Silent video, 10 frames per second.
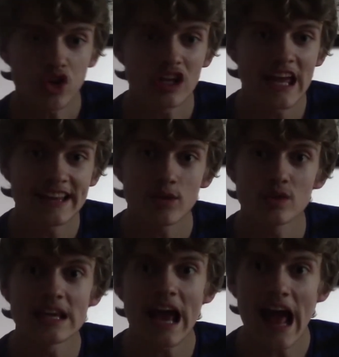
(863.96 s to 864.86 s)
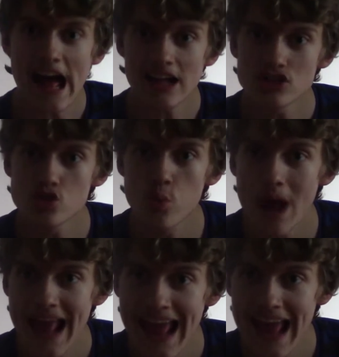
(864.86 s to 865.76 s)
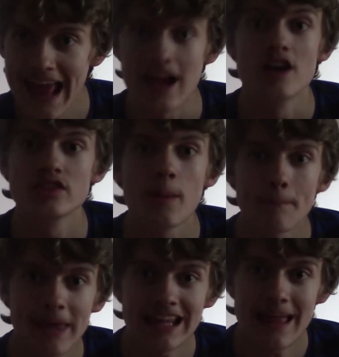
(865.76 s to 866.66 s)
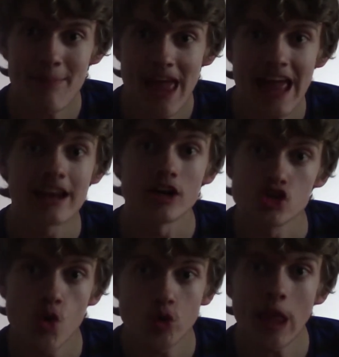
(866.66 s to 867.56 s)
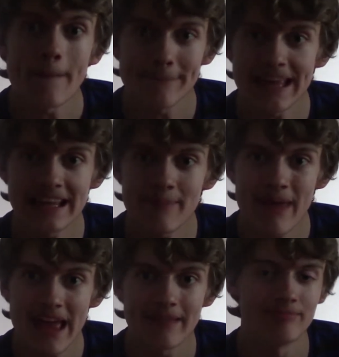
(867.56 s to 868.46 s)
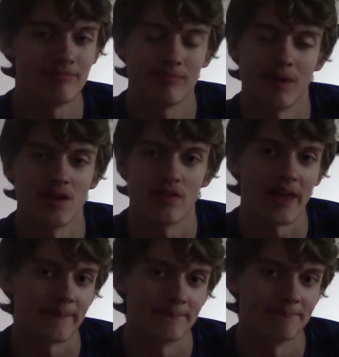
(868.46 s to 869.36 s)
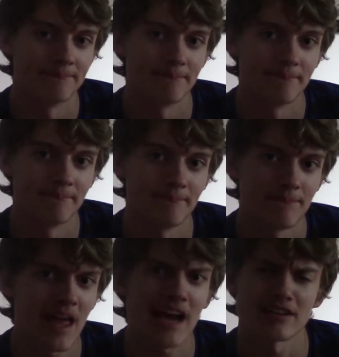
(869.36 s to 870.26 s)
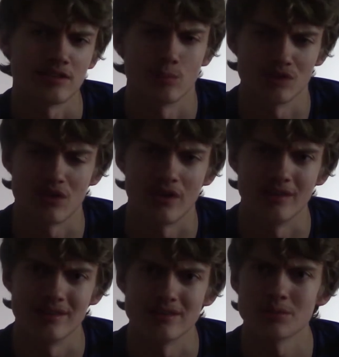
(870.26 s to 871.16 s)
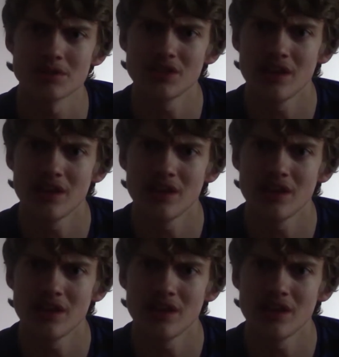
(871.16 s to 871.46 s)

to get to the archway, the pyramid, shoot the pyramid. What'd you think? The accent was good at least, wasn't